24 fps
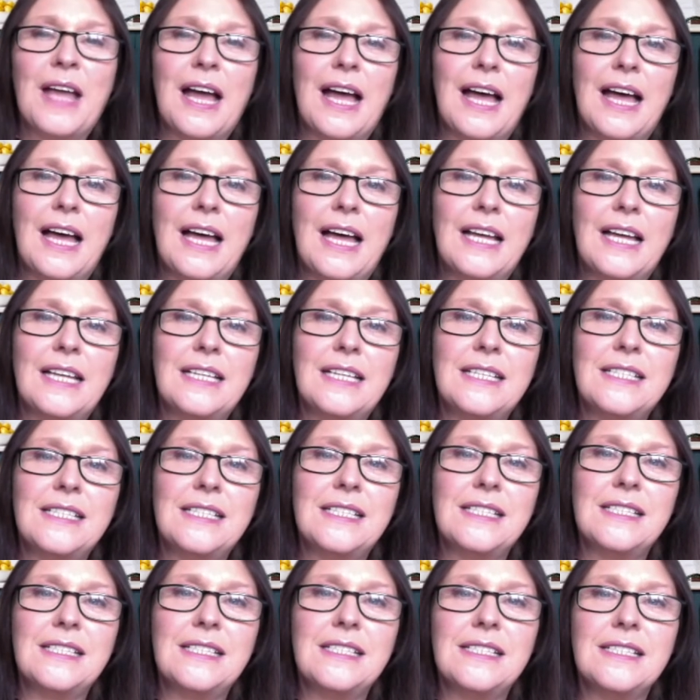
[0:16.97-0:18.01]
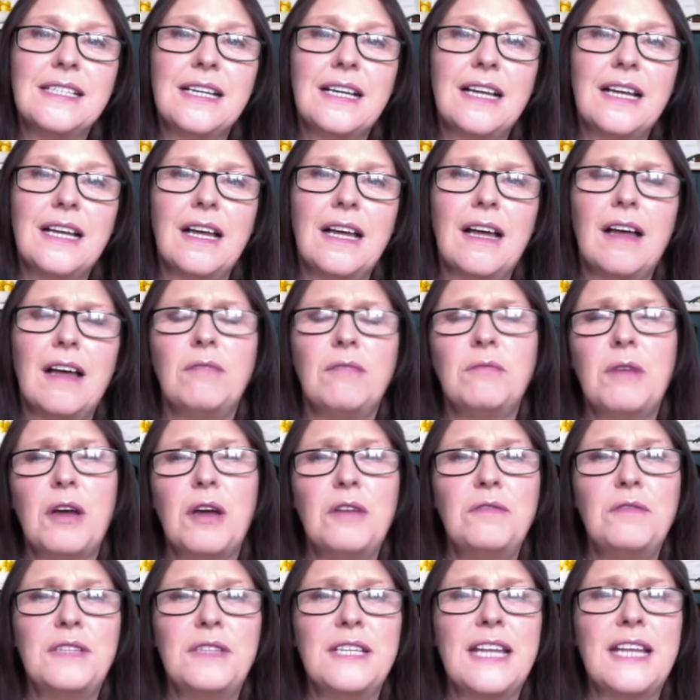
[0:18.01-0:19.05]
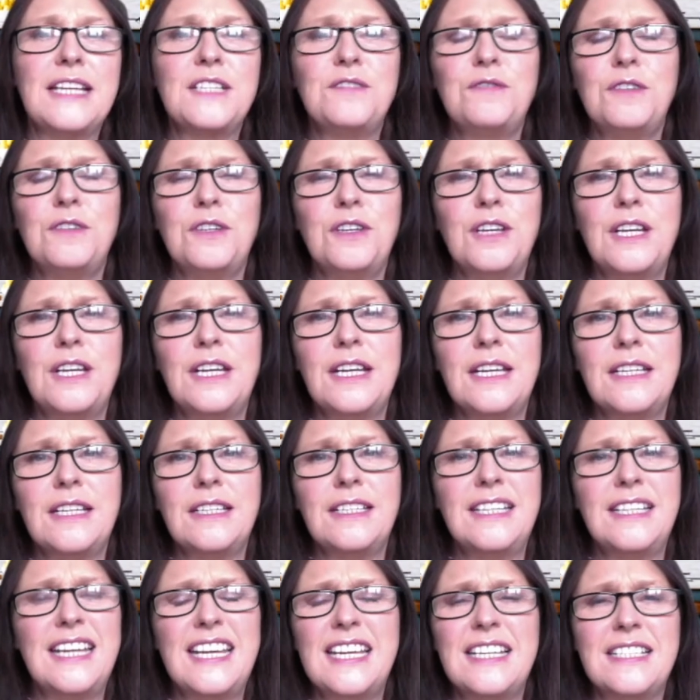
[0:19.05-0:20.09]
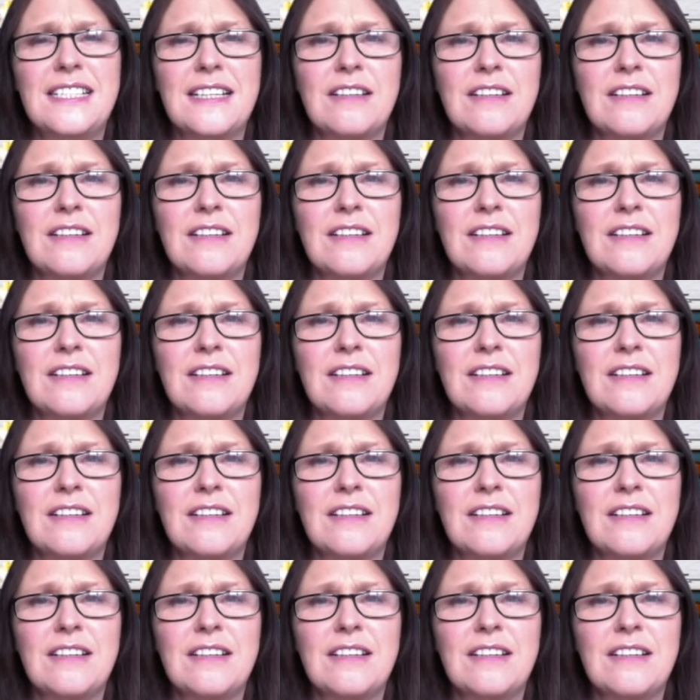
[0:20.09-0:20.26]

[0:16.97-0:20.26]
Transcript: and over the next few years,